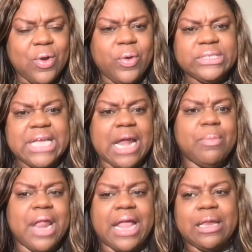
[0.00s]
Or it's kind
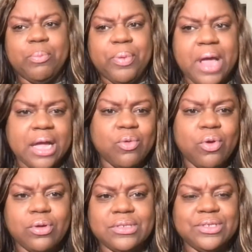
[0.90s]
of like the puck
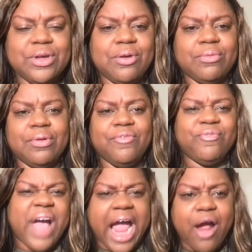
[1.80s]
or,
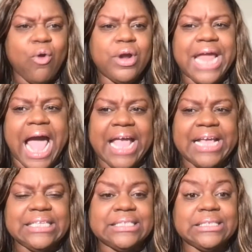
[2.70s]
fire on the
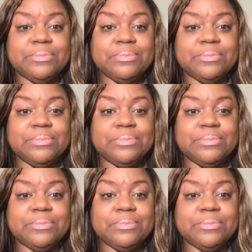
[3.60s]
ice.